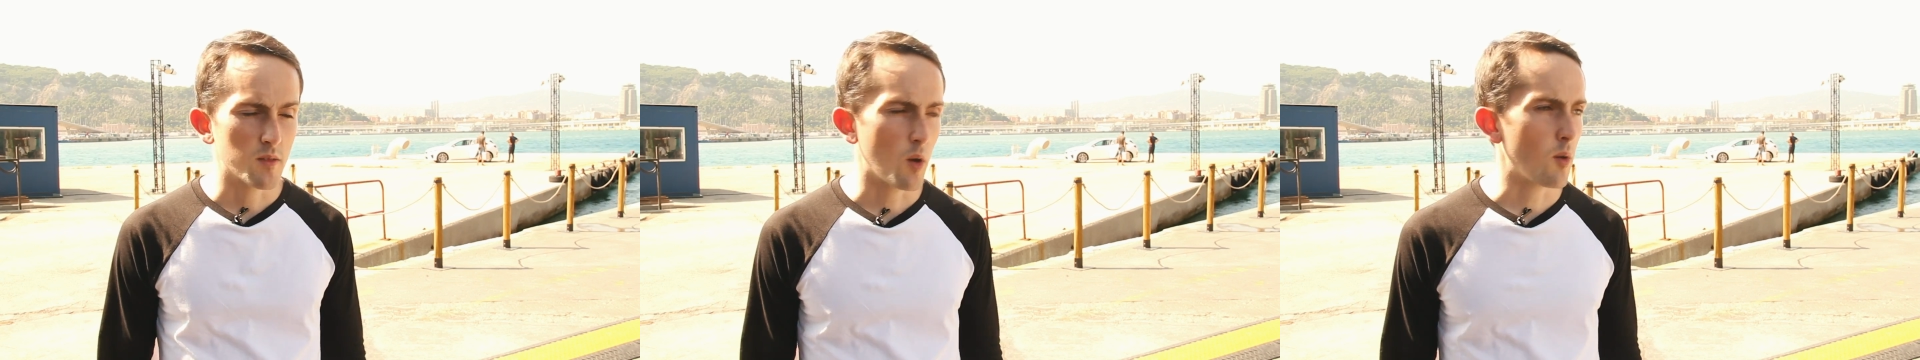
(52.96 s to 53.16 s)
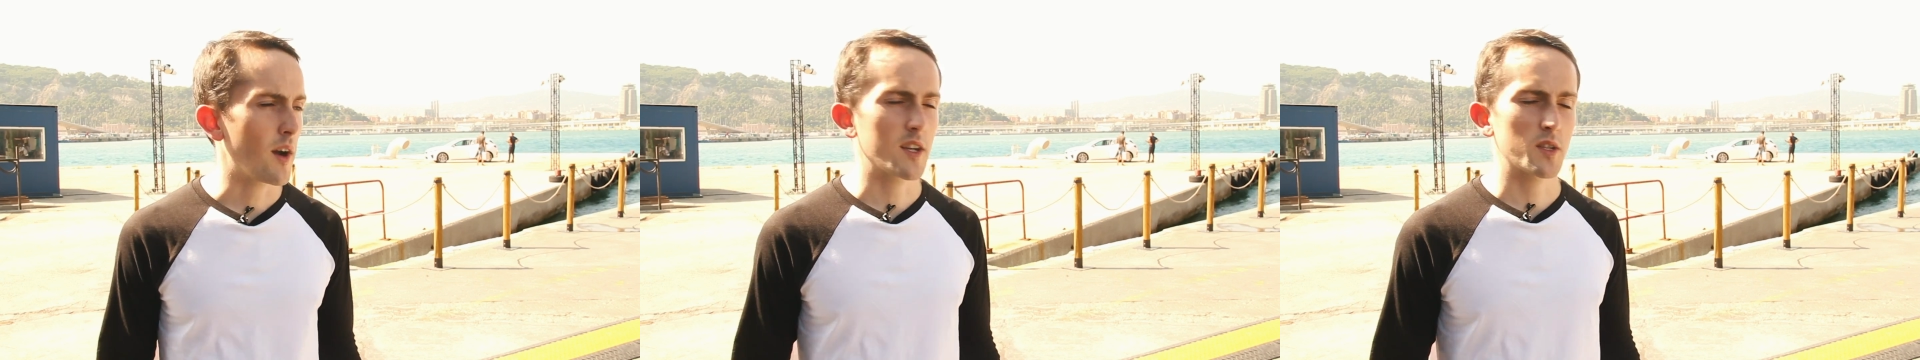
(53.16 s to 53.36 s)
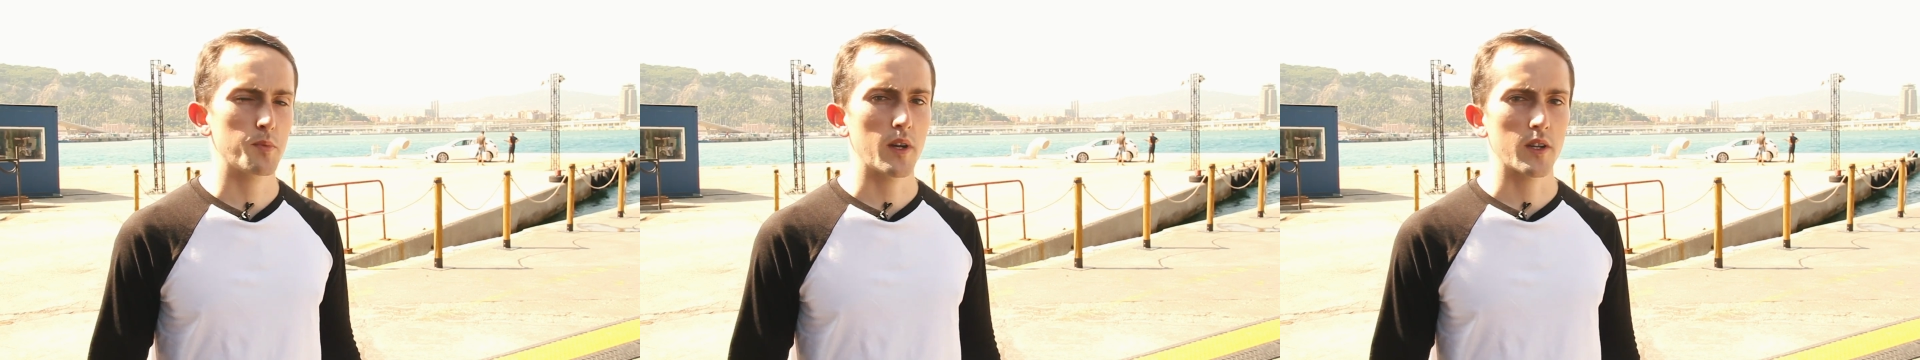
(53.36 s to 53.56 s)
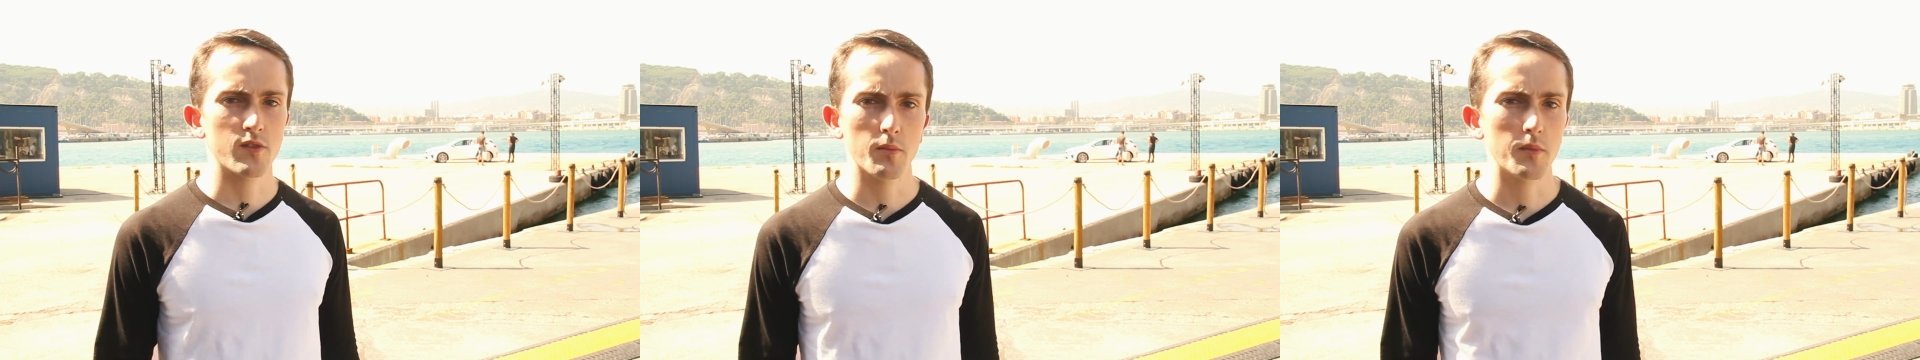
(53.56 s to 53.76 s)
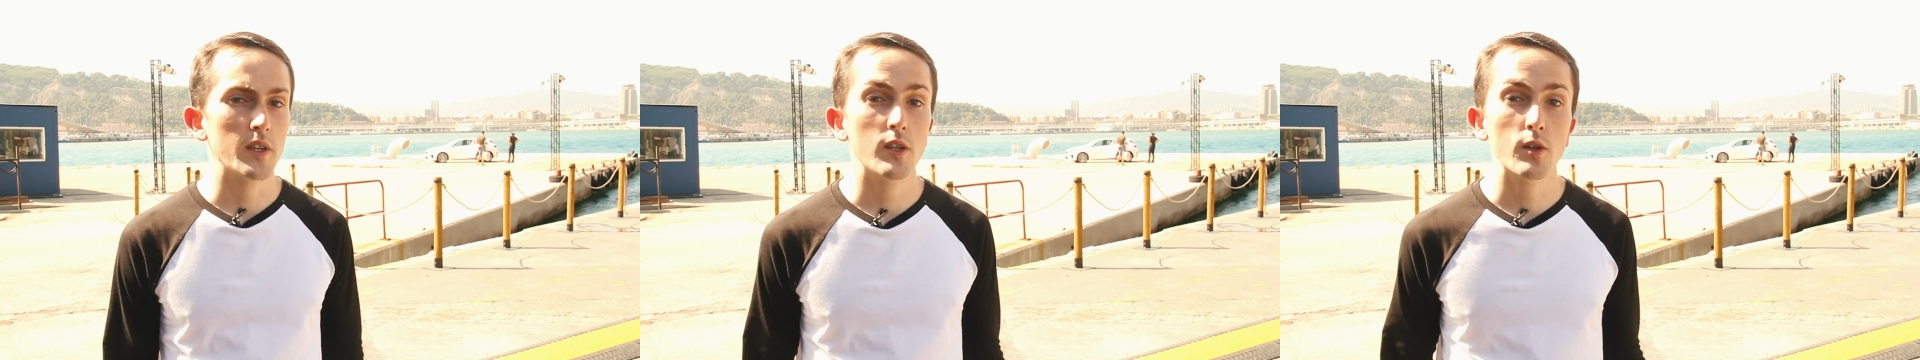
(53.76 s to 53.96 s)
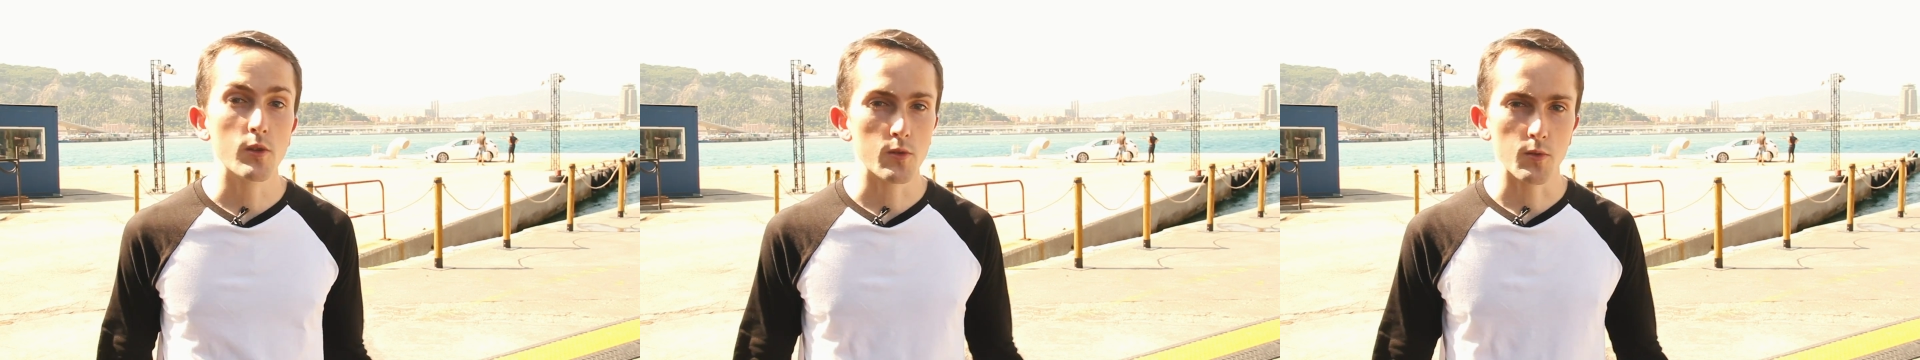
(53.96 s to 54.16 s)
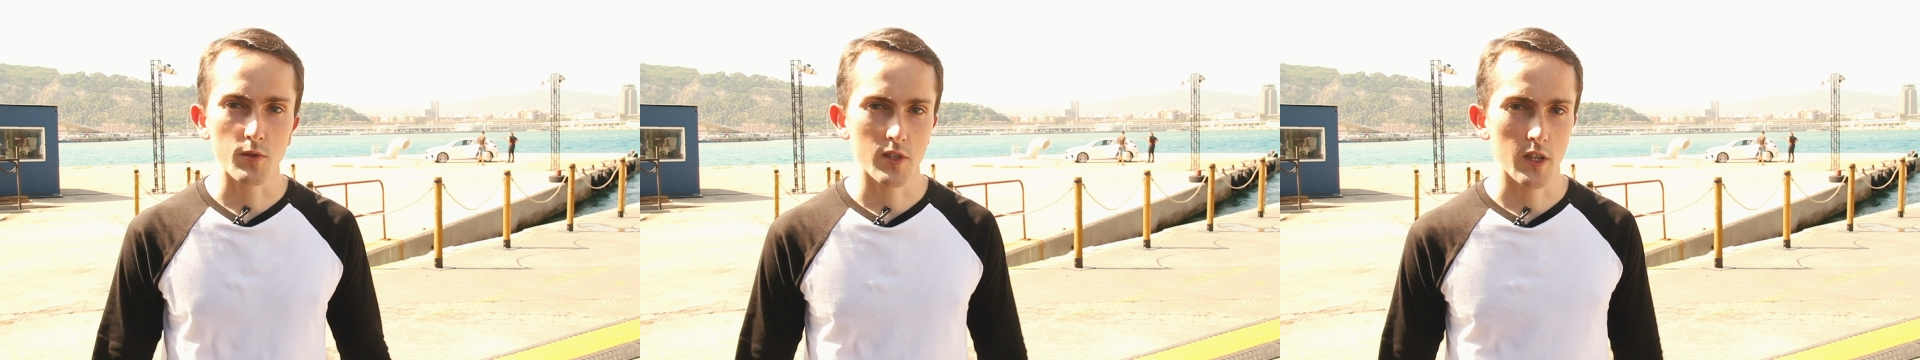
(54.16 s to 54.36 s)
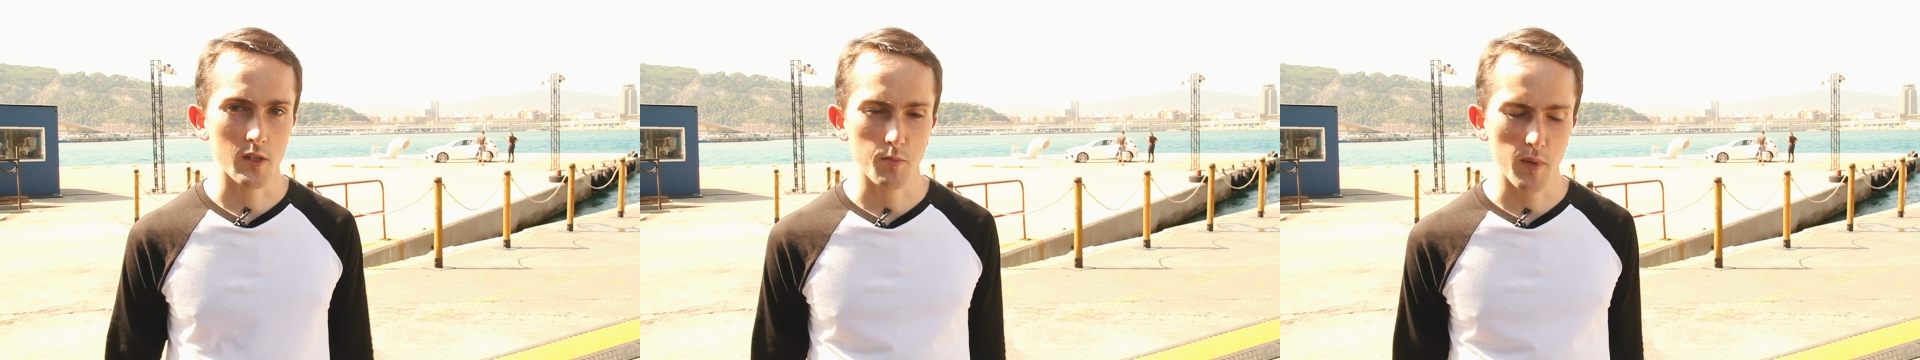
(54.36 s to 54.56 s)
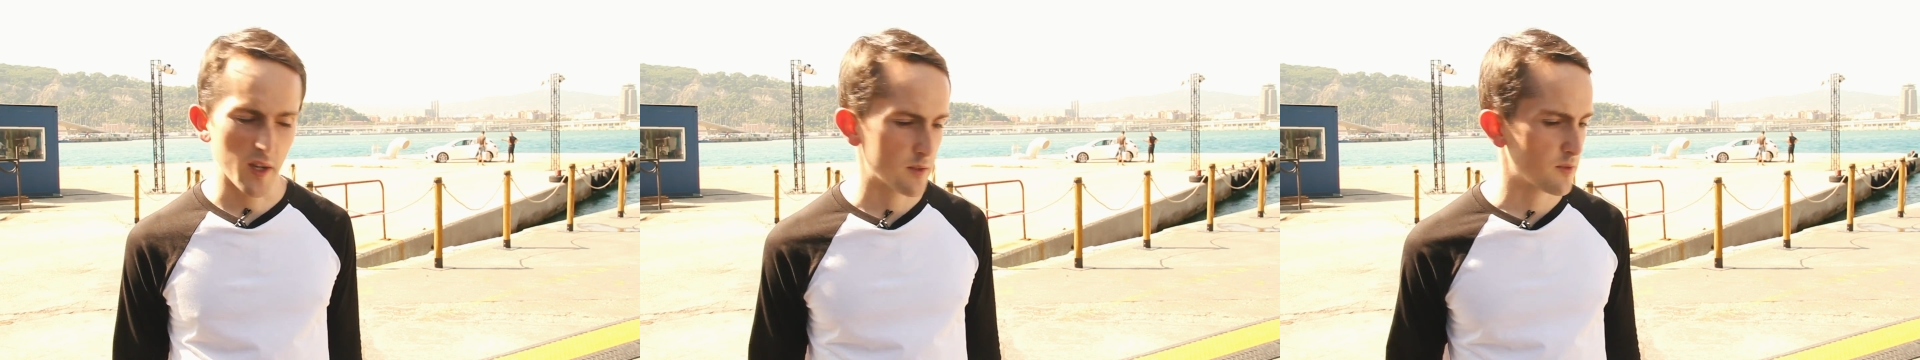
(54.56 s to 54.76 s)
hot hatchbacks from the usual suspects,